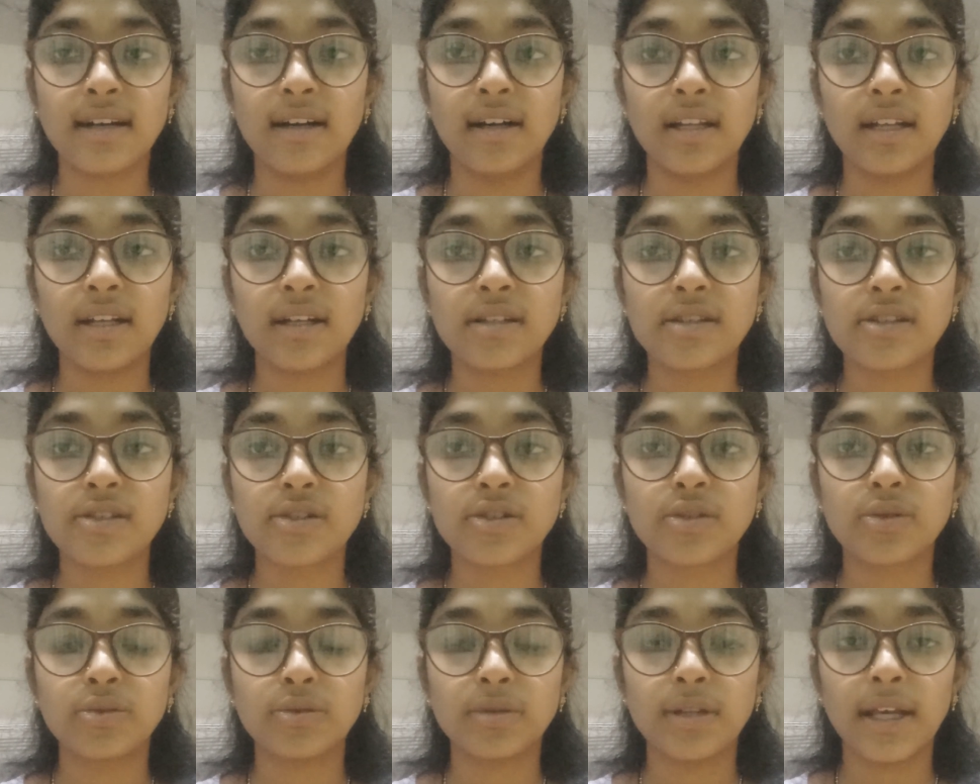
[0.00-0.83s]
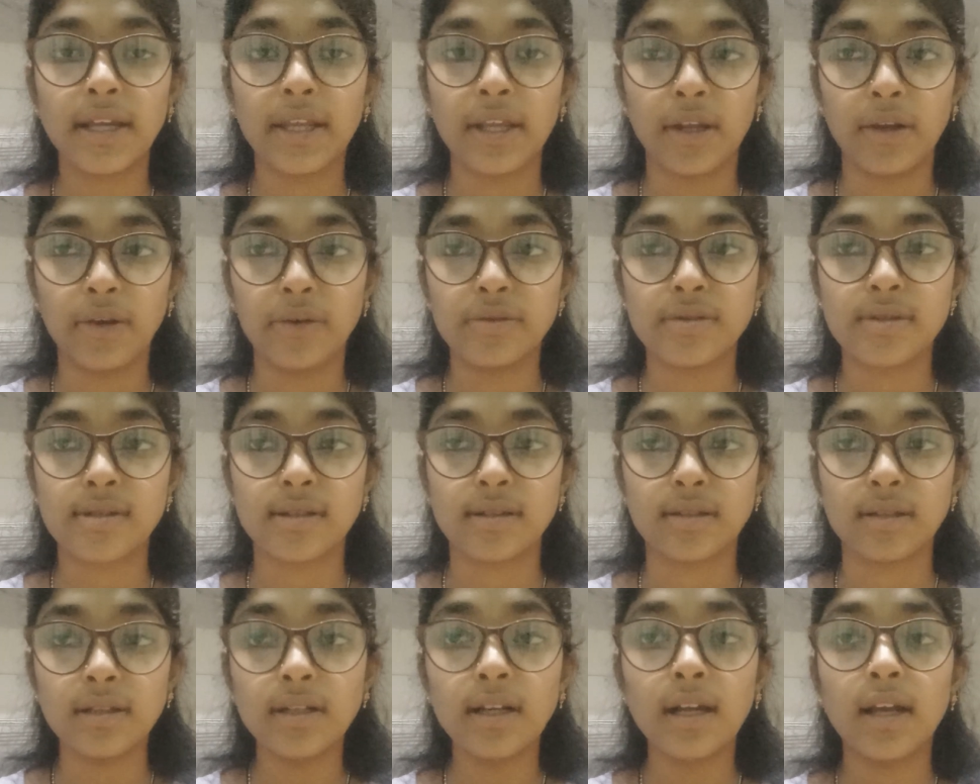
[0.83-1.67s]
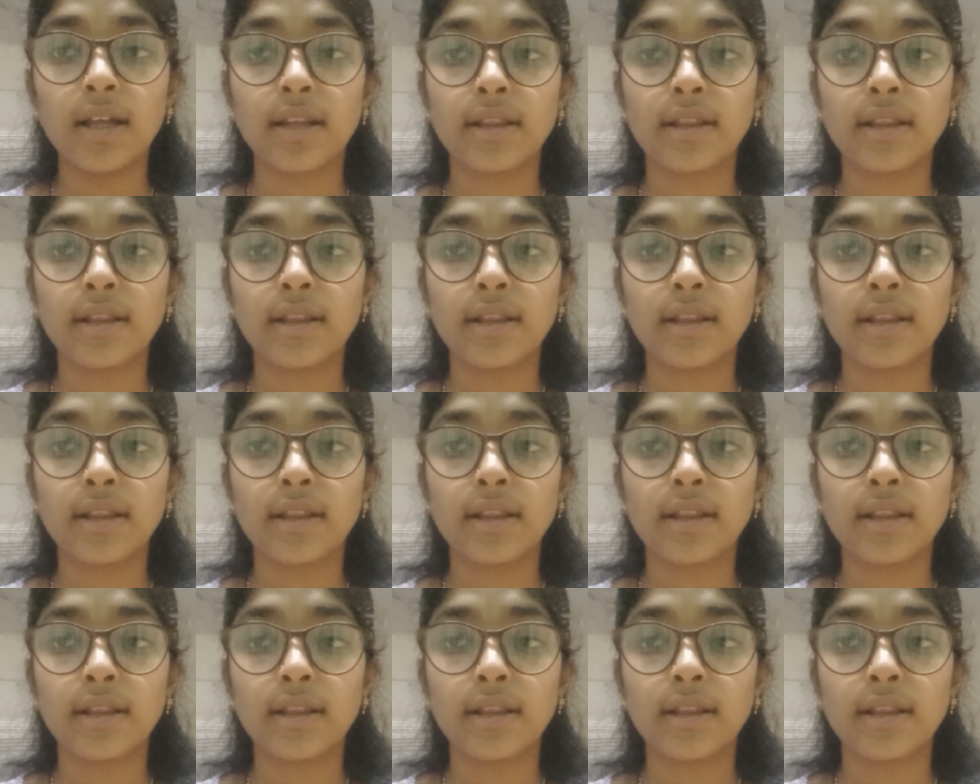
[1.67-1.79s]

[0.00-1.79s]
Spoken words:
alerts to the user.